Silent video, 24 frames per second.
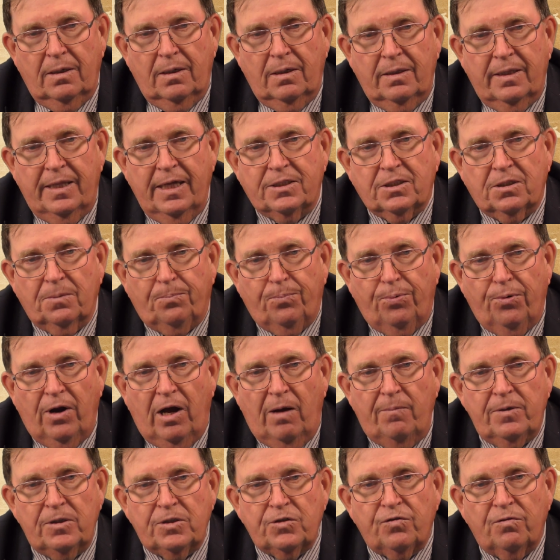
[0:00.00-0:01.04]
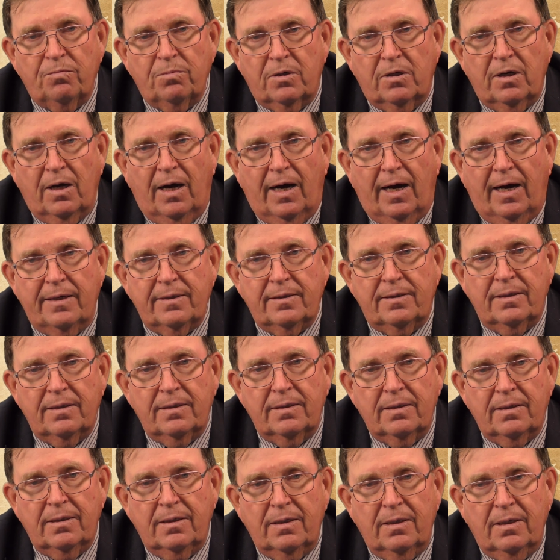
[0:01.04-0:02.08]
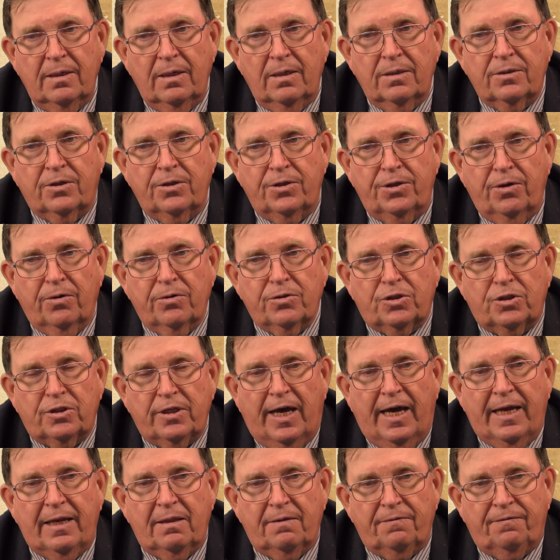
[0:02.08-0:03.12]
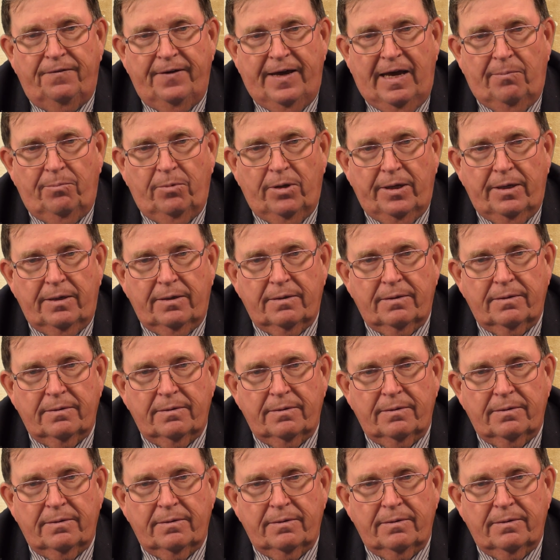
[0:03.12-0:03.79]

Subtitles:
That's a promise from God to your side of the family.